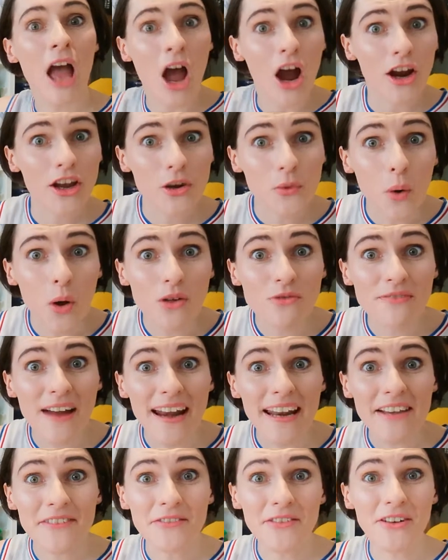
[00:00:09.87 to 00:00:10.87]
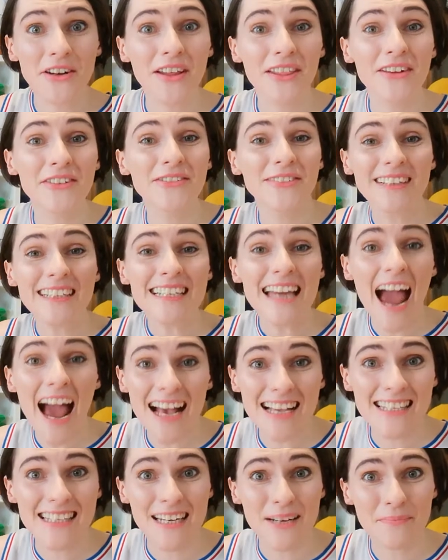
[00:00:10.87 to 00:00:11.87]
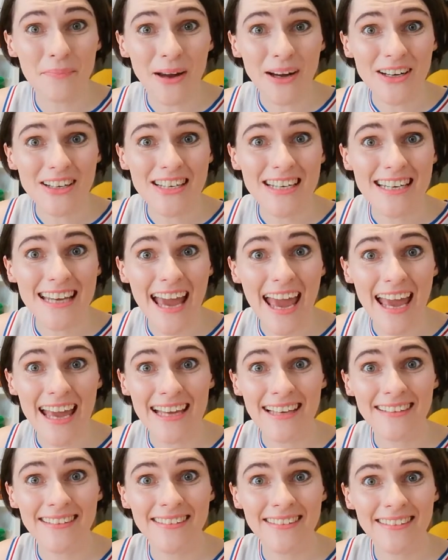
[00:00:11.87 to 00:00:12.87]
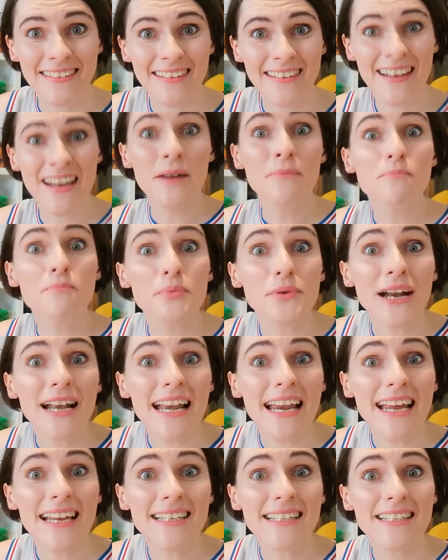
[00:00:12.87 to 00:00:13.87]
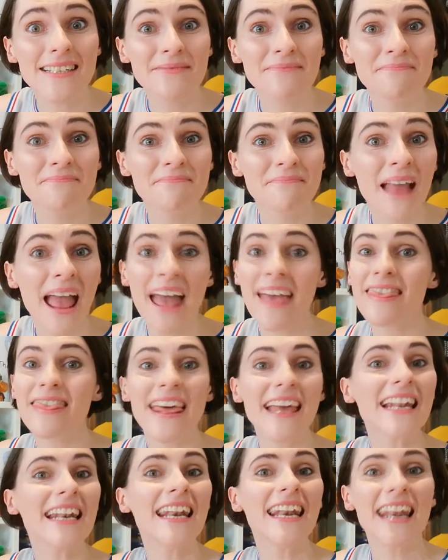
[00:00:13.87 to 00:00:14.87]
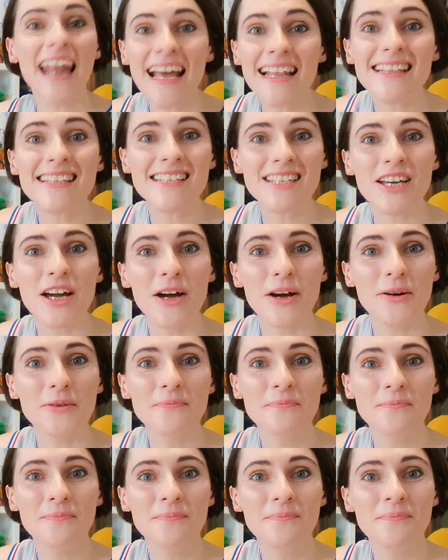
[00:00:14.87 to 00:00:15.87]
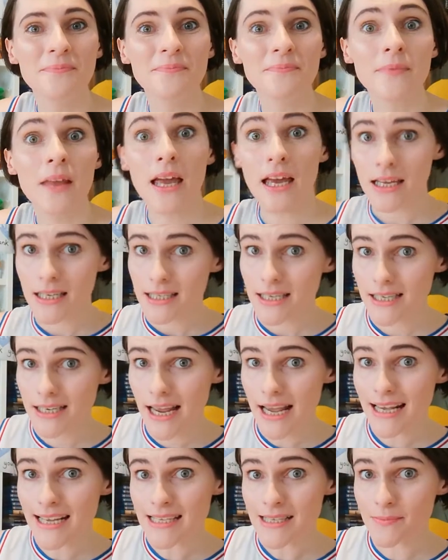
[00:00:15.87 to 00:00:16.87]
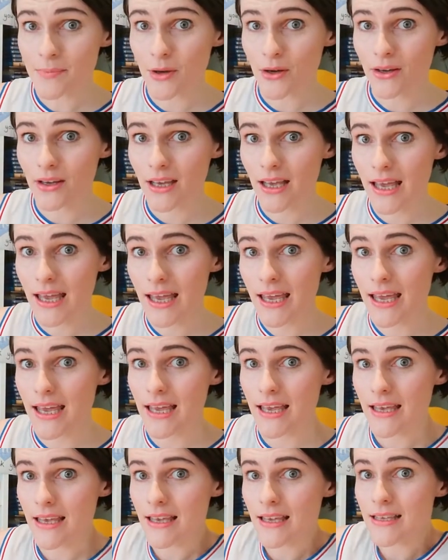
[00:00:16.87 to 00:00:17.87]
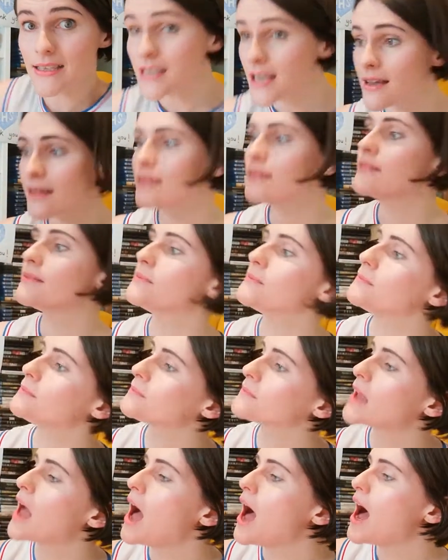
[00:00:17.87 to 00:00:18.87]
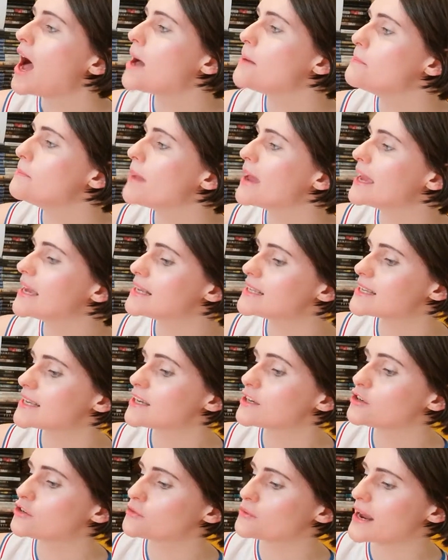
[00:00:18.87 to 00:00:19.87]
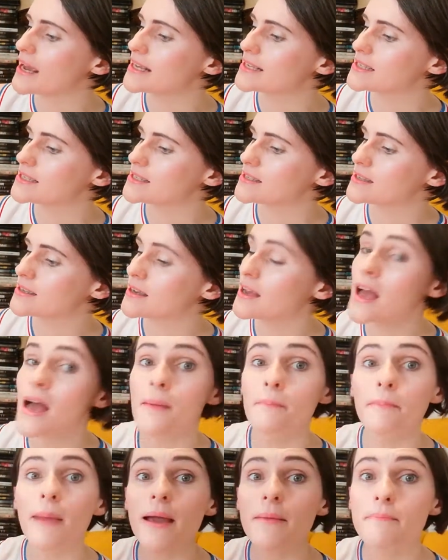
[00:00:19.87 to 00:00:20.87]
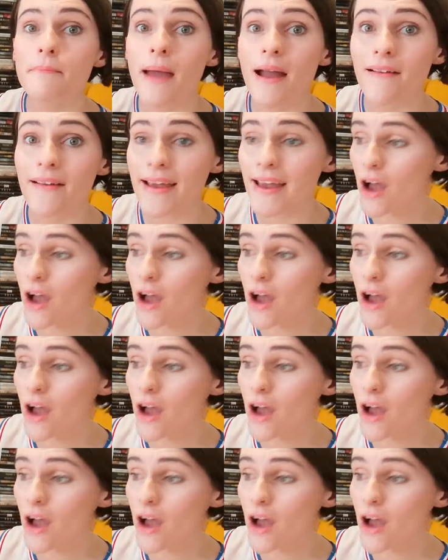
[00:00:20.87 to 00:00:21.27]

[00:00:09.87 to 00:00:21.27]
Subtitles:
Are you all ready for another fantastic book today? Brilliant! Then let's go. Today's book is Amazing Grace by Mary